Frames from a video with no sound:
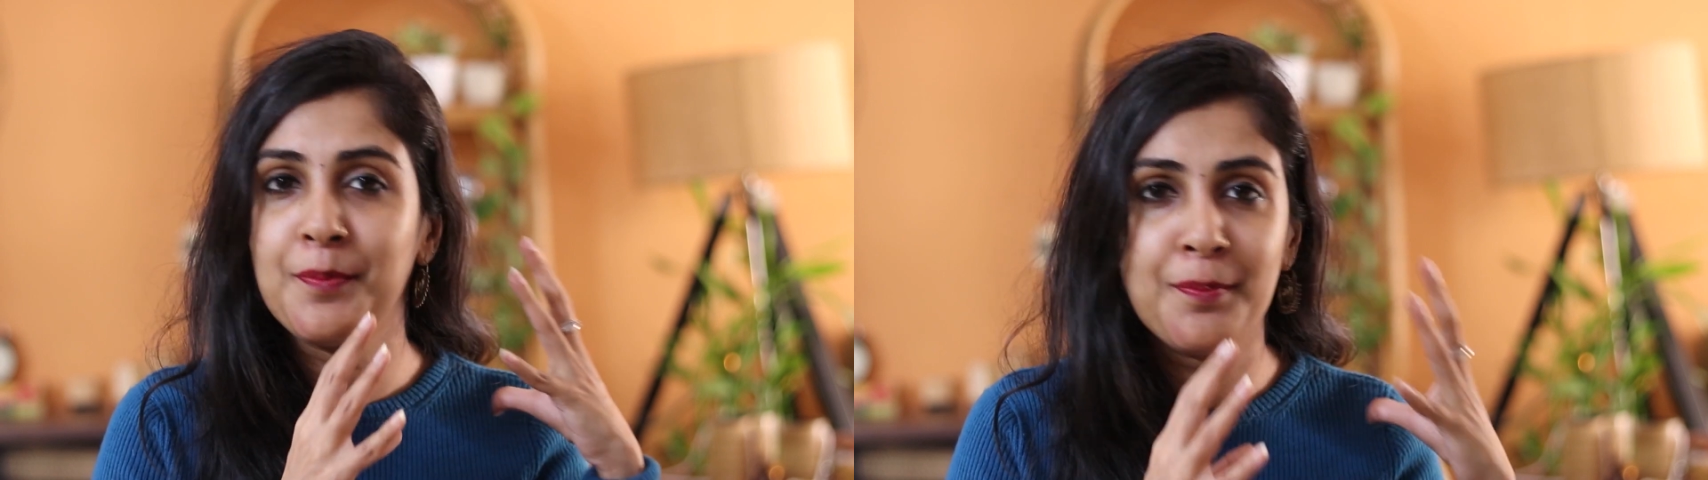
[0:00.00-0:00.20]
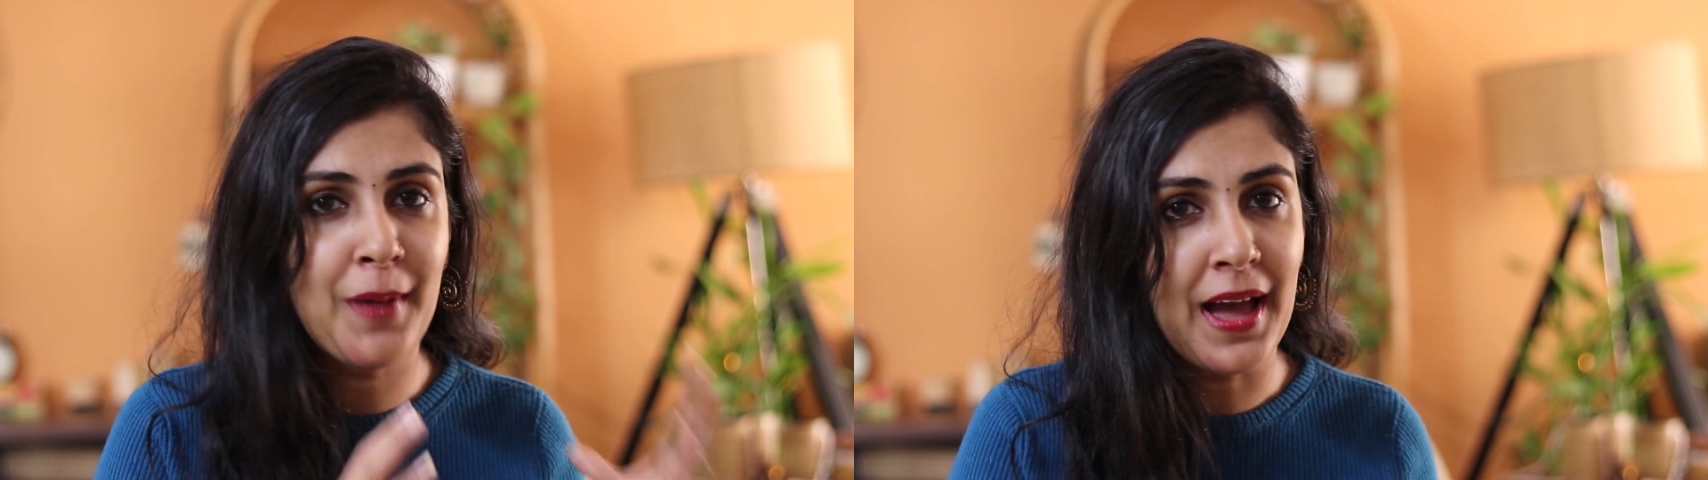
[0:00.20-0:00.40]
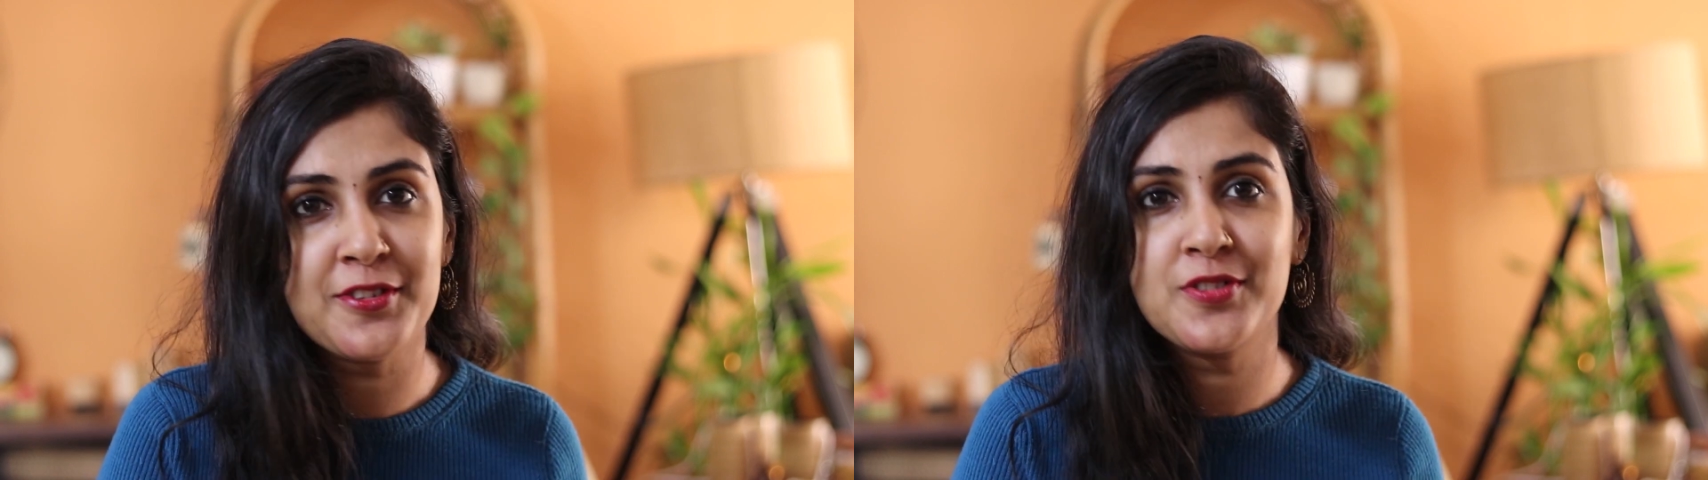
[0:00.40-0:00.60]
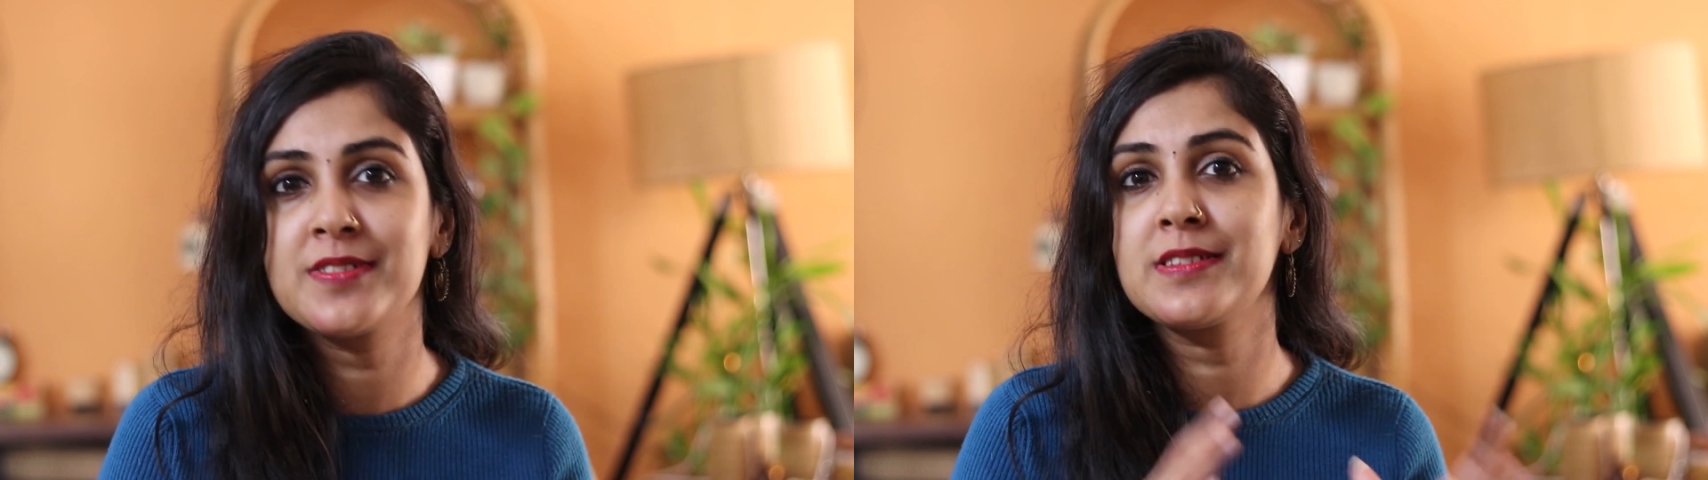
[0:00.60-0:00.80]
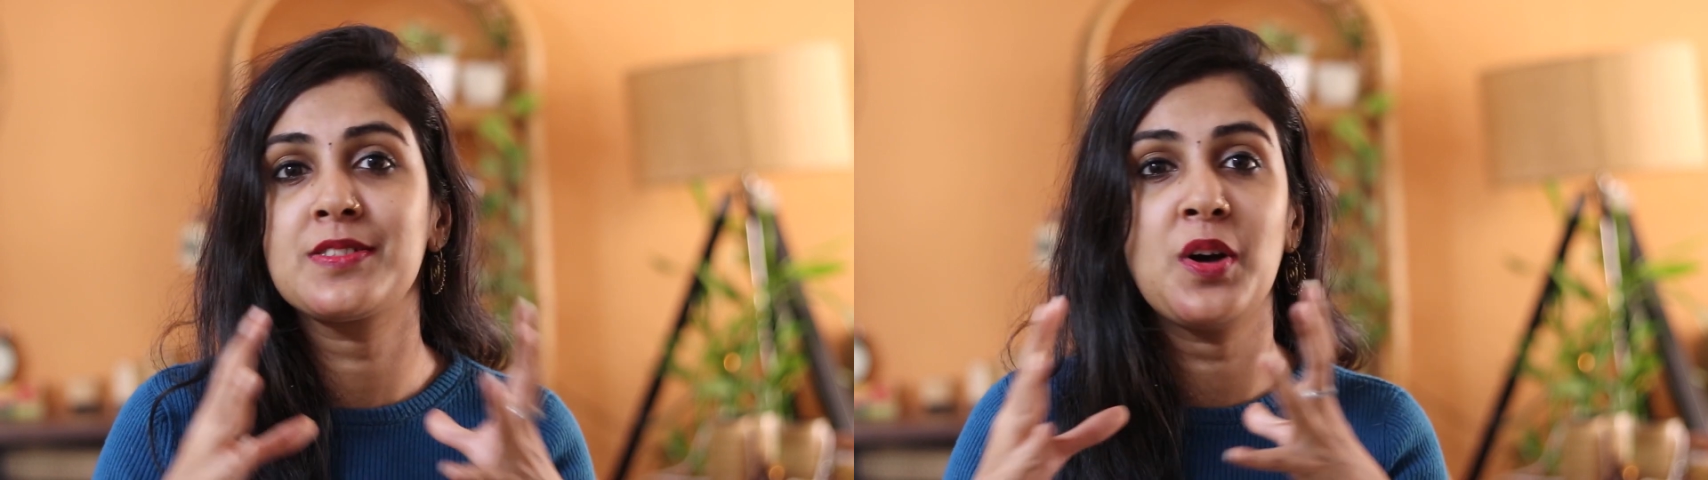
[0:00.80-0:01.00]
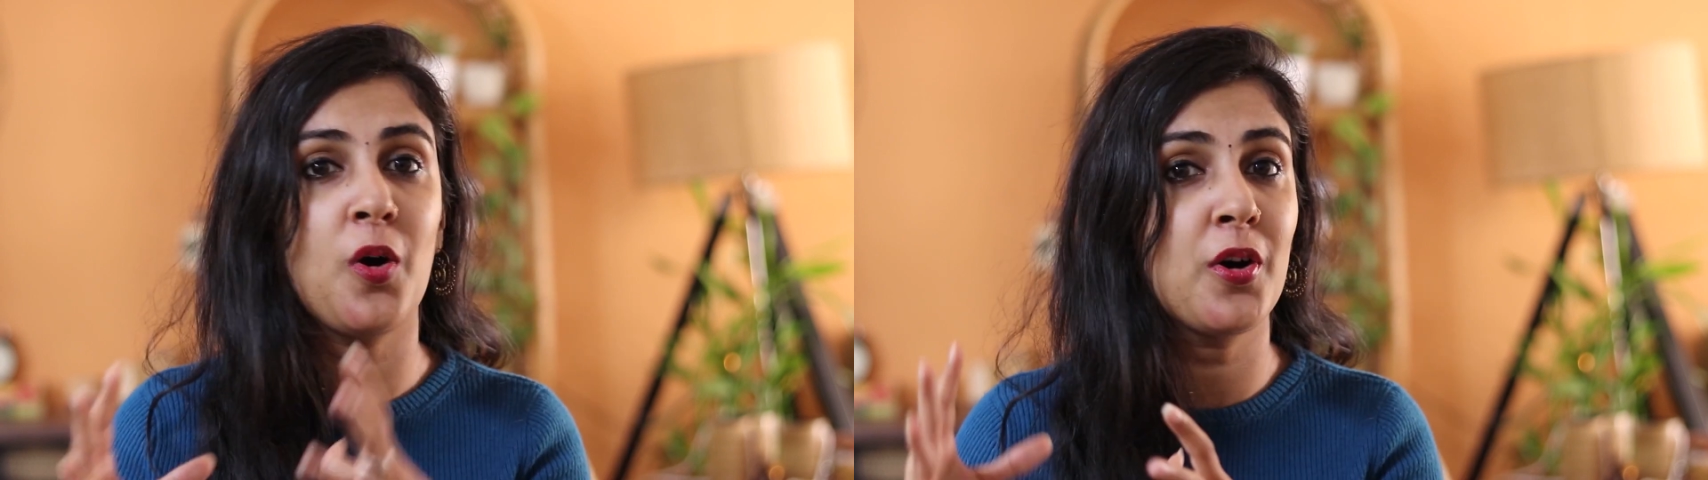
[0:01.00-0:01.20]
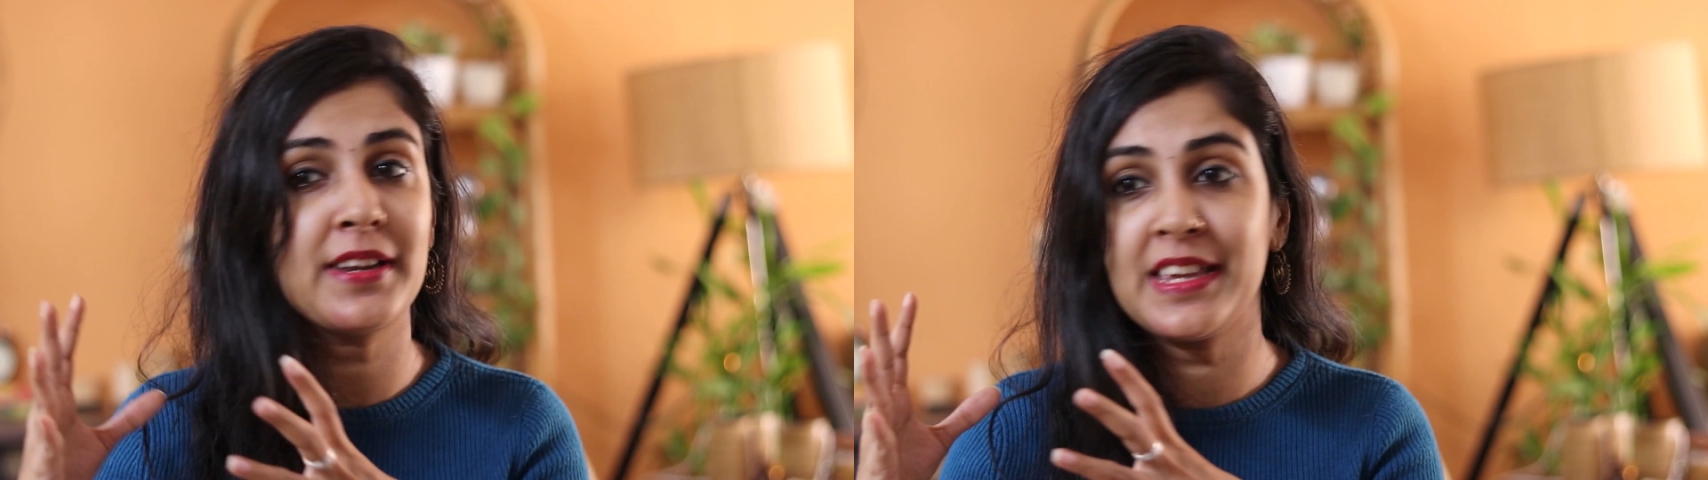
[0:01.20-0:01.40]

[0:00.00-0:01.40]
mattresses or